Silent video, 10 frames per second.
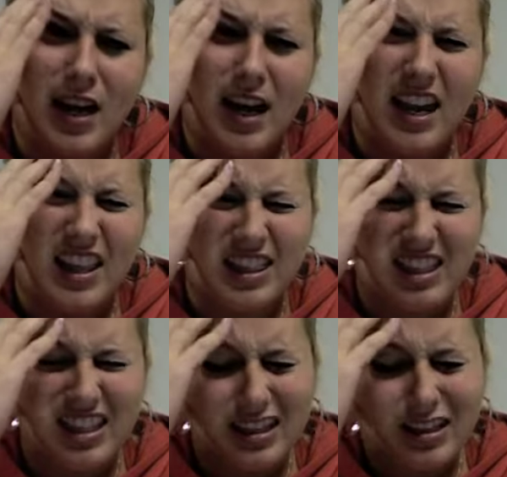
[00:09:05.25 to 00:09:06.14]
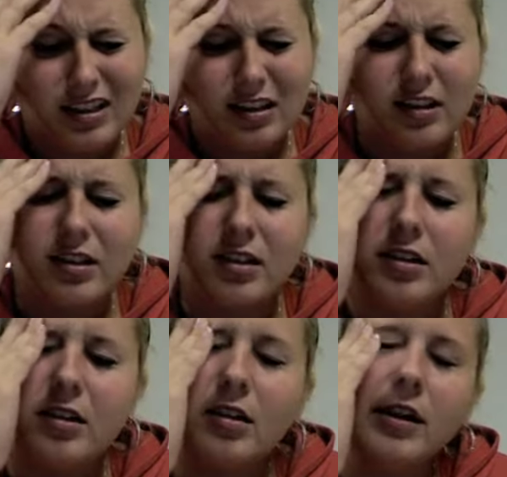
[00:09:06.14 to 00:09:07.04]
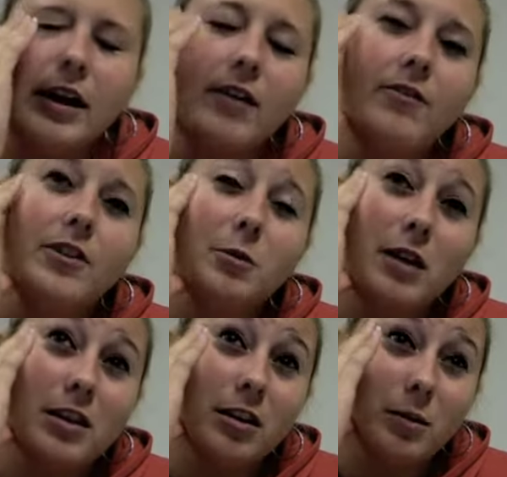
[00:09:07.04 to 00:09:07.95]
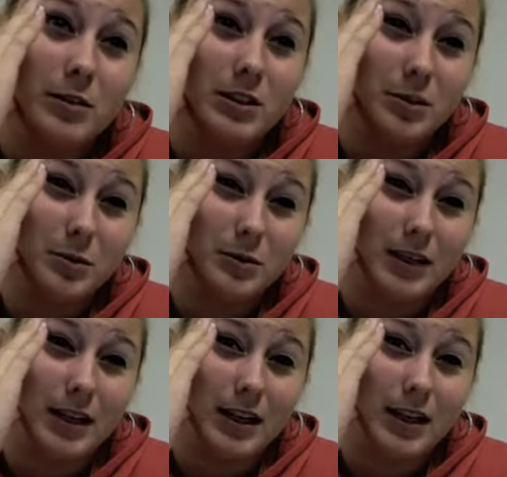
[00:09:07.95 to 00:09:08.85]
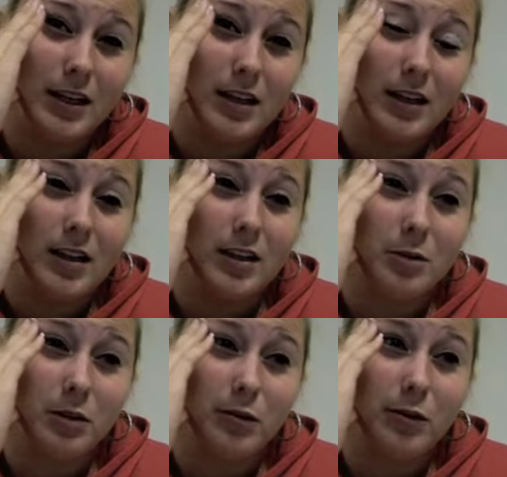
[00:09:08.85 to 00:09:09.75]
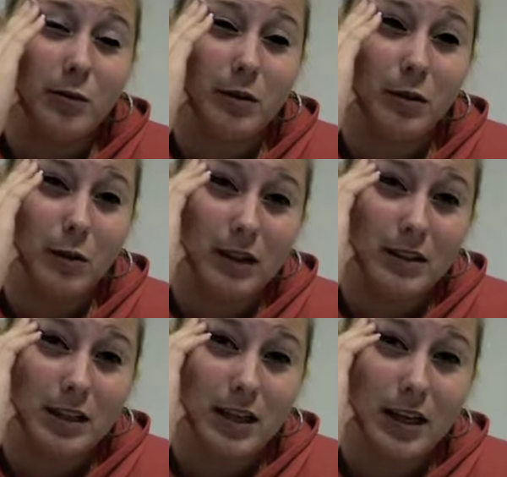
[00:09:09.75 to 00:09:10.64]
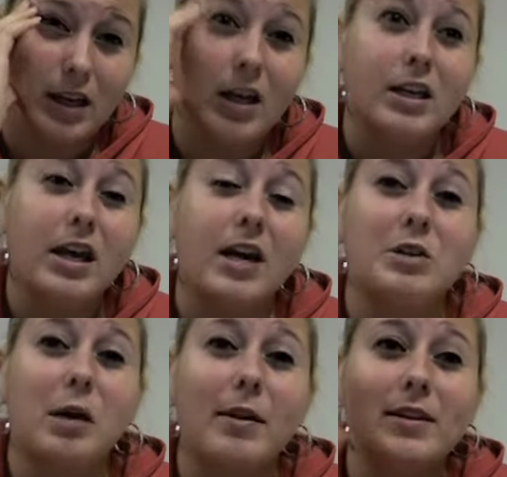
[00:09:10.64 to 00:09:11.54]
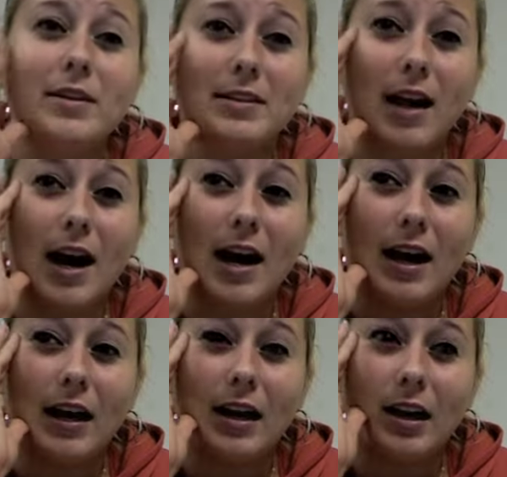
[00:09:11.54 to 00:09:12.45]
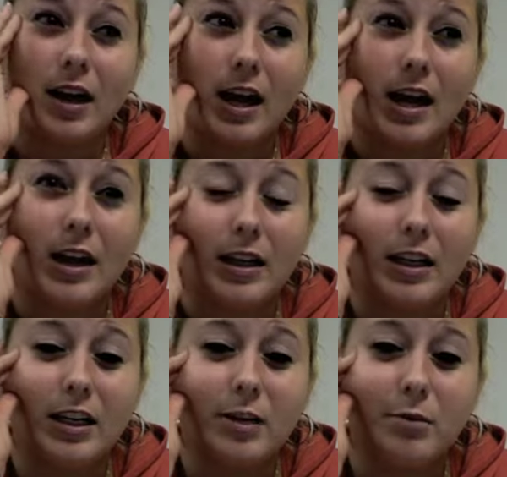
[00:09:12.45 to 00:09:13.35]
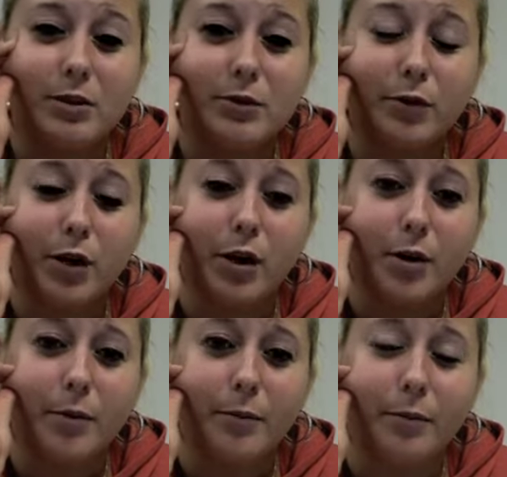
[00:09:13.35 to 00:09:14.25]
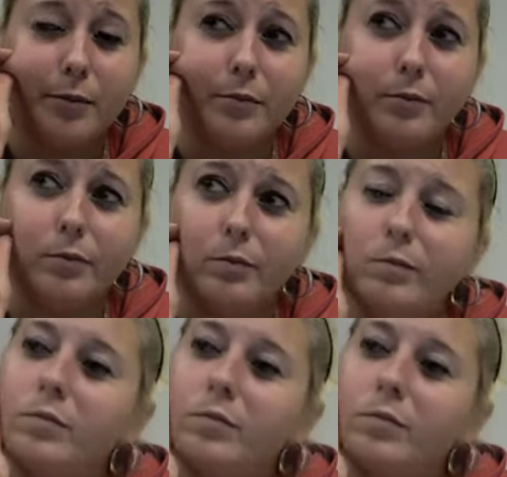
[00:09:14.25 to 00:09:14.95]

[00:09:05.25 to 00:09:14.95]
and I think, okay, if the 23rd was a Tuesday, the 24th would be a Wednesday. Yeah, so I met this guy, and he was from,